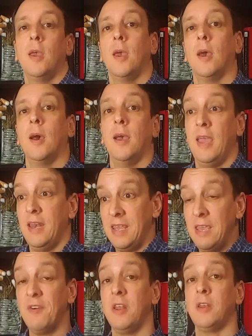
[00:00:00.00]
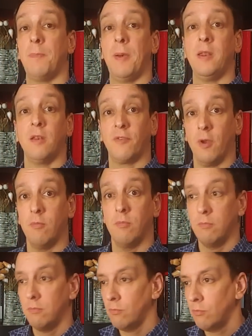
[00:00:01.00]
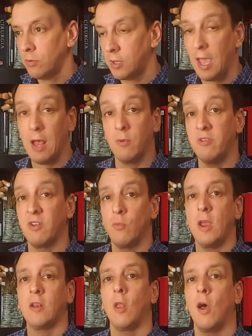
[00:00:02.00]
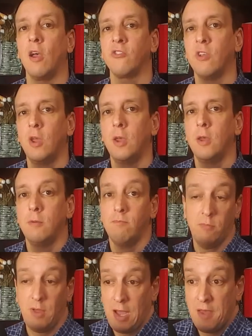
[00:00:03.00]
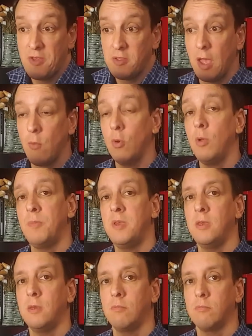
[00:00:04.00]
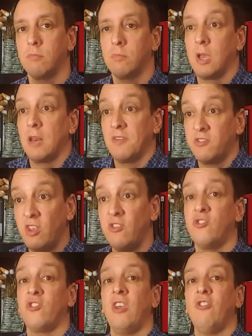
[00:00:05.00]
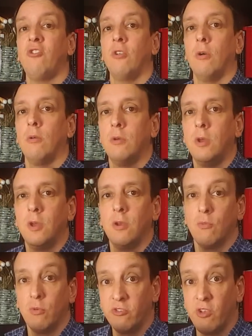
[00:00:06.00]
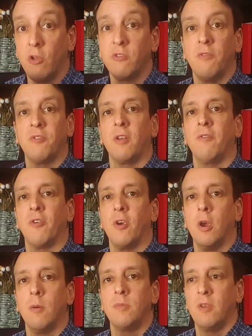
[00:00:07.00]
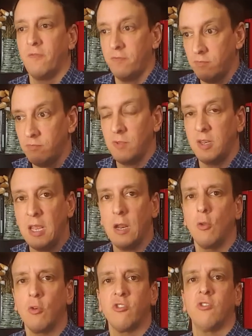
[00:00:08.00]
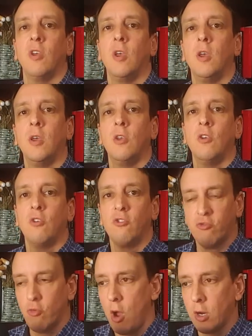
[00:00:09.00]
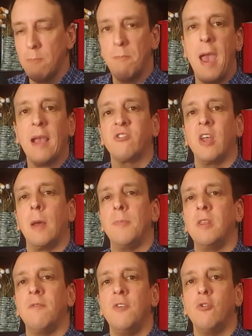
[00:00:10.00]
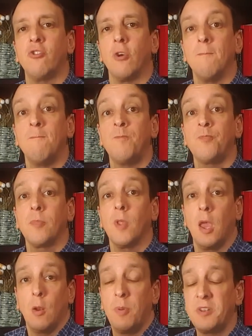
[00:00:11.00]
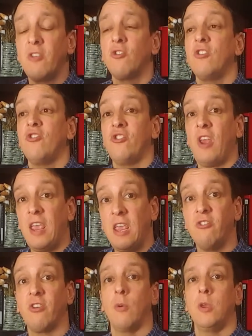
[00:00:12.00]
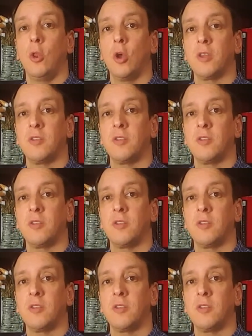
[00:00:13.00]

uh, and even independent from calories and weight loss, I think that will be kind of a sensational result if confirmed, if the data looks strong and backs that up in the future. And it'll potentially change how we look at